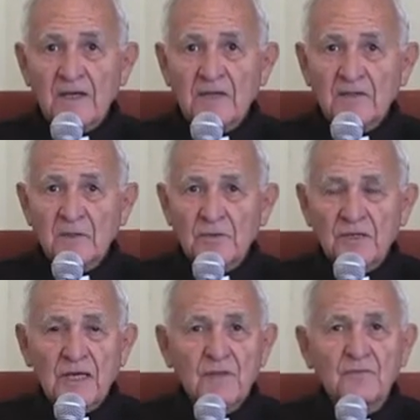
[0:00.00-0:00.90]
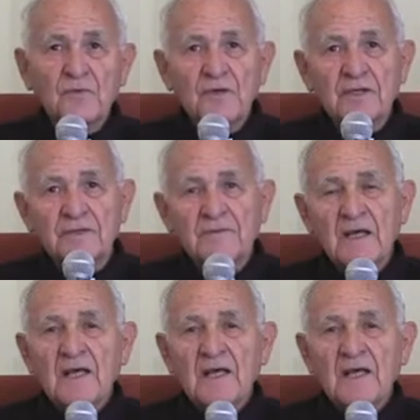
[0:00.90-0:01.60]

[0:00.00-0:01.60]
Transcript: Northern California,